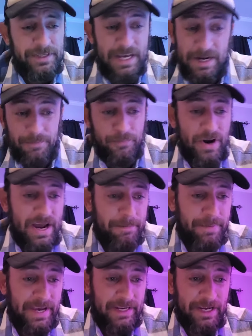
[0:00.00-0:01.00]
Getting right
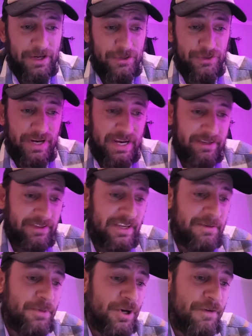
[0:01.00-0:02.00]
back on track,
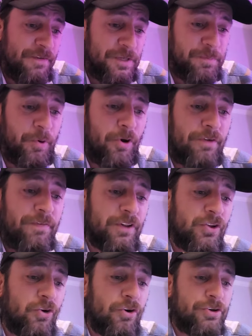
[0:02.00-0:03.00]
the move is part of a
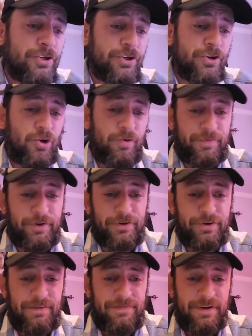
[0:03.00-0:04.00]
larger goal for
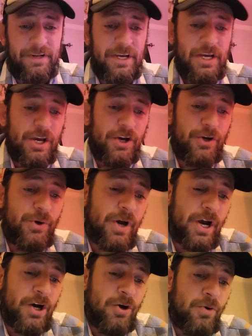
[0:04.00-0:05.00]
Griffin, who
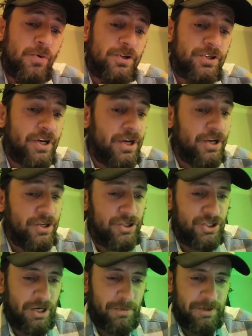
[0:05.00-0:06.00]
owns
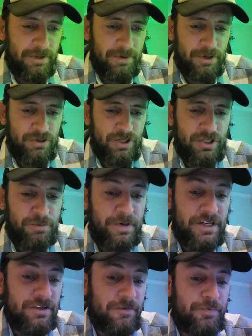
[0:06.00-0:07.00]
some of the most
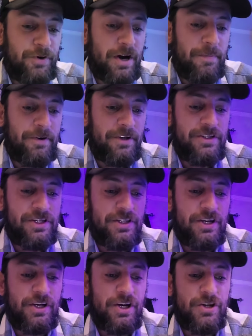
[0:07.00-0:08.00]
expensive properties in
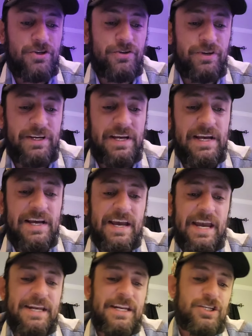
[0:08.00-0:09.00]
the country
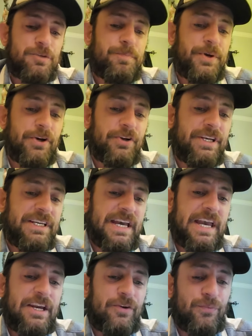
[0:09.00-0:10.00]
and is building
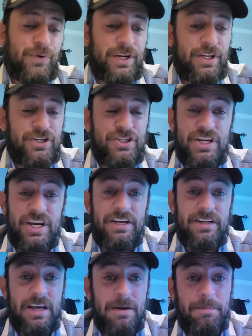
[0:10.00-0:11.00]
a real
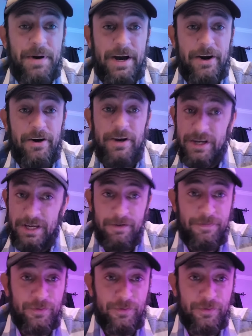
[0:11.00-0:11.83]
estate empire in